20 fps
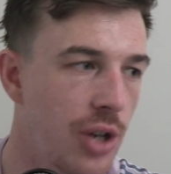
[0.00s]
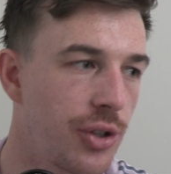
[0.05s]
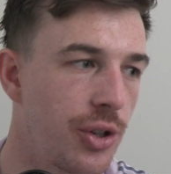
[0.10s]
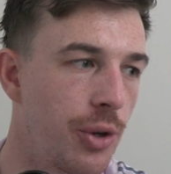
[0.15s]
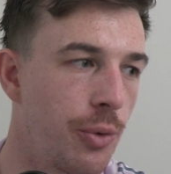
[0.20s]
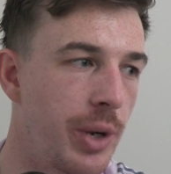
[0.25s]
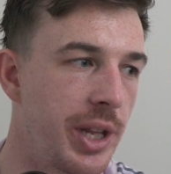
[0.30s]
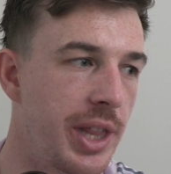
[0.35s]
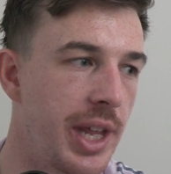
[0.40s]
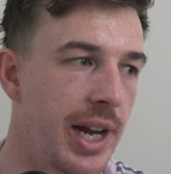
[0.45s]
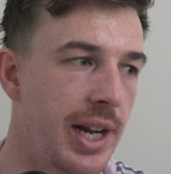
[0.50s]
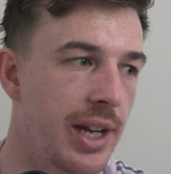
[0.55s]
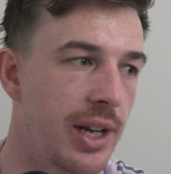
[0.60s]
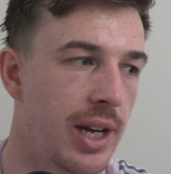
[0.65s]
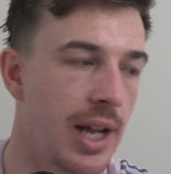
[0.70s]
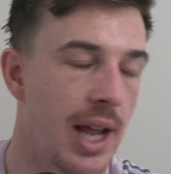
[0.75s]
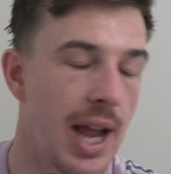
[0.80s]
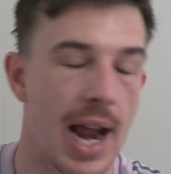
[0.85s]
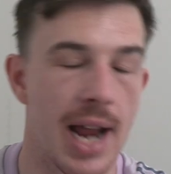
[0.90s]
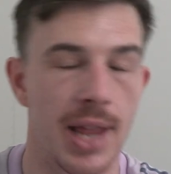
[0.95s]
Do we
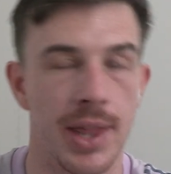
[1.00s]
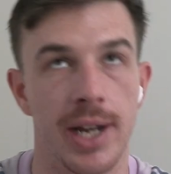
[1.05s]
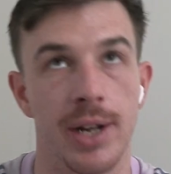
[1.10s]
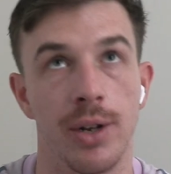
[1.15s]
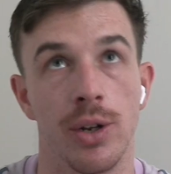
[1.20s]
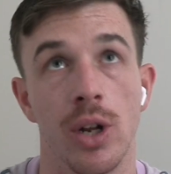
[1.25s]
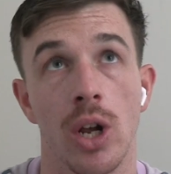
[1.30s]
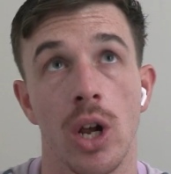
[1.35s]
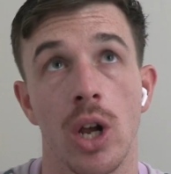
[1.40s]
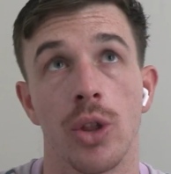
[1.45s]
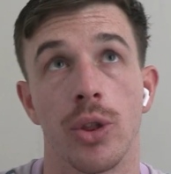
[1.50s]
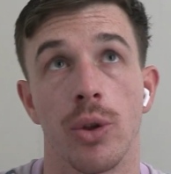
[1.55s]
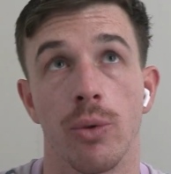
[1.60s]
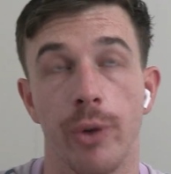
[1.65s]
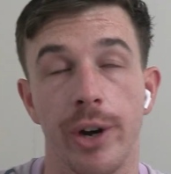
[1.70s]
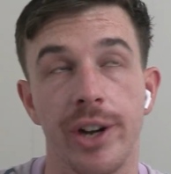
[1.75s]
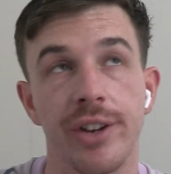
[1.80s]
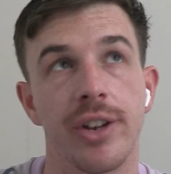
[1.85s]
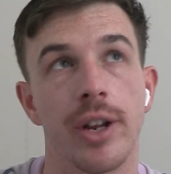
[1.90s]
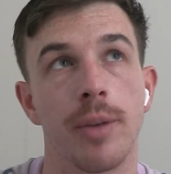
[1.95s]
then, and then the
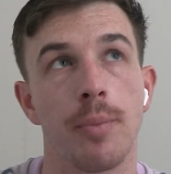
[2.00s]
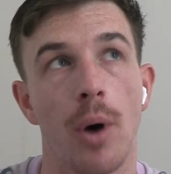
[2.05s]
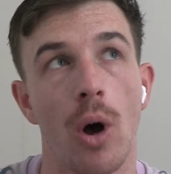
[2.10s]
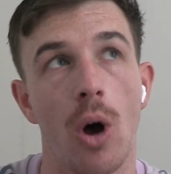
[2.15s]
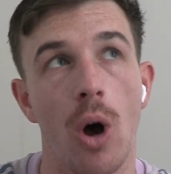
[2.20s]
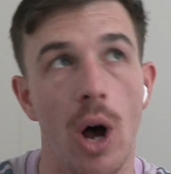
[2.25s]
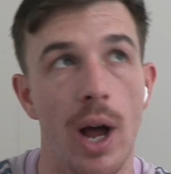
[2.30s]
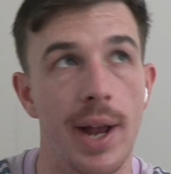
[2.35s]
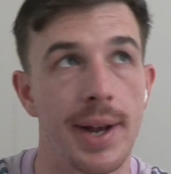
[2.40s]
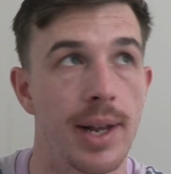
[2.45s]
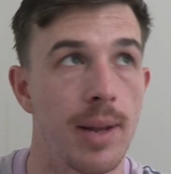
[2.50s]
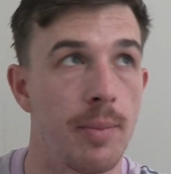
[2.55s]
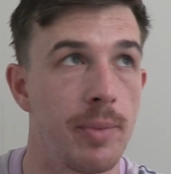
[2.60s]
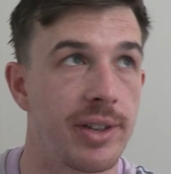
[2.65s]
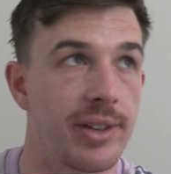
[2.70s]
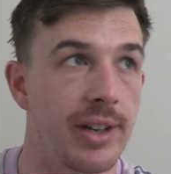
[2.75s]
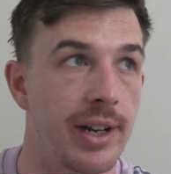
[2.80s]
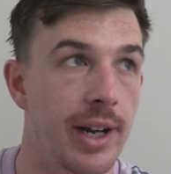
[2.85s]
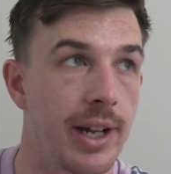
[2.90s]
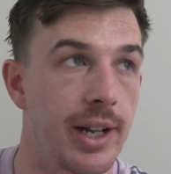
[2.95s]
reasoning behind
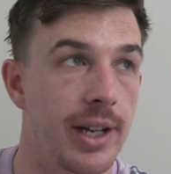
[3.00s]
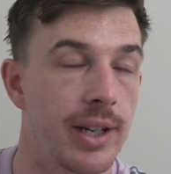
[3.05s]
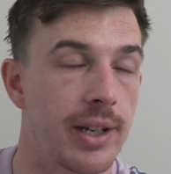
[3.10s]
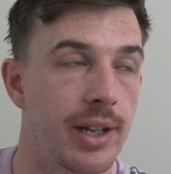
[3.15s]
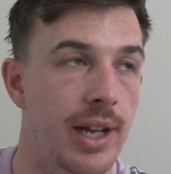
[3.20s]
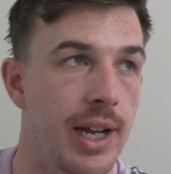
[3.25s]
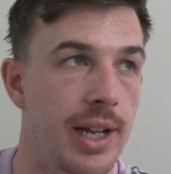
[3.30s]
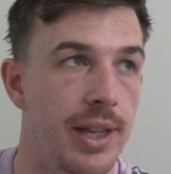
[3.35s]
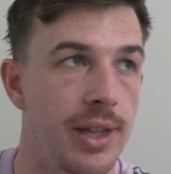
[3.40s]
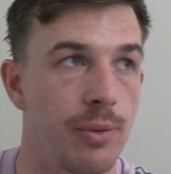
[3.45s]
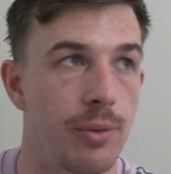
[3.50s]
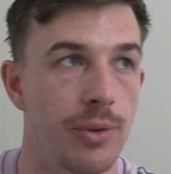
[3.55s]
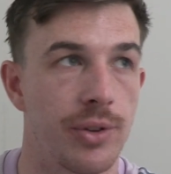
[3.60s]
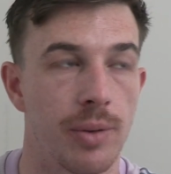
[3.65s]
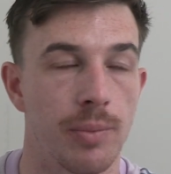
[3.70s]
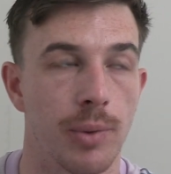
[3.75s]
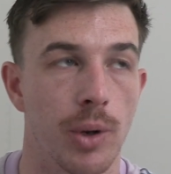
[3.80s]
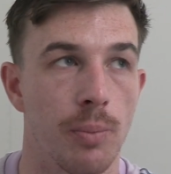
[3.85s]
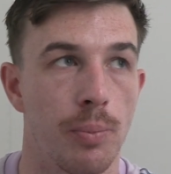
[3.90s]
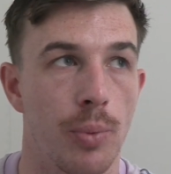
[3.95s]
limiting it, and there was
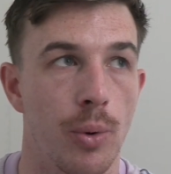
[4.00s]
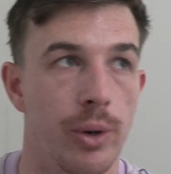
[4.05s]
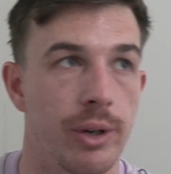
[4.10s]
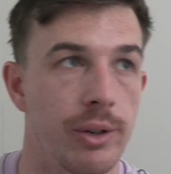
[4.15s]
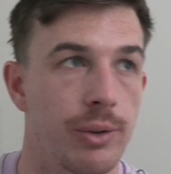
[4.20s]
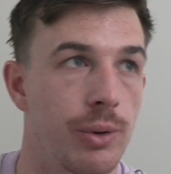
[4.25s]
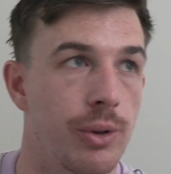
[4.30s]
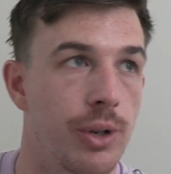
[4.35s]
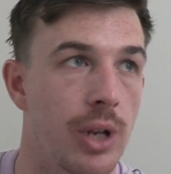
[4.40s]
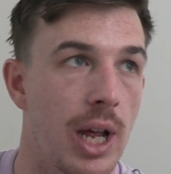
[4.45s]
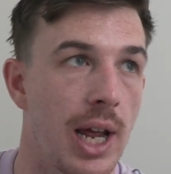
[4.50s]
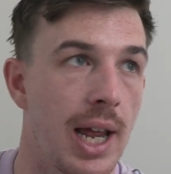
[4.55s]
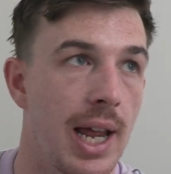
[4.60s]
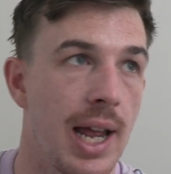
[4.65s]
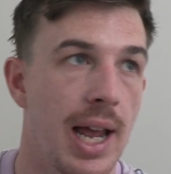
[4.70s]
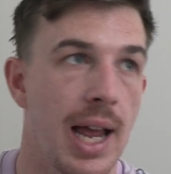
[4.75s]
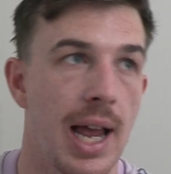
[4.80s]
some good points, was like,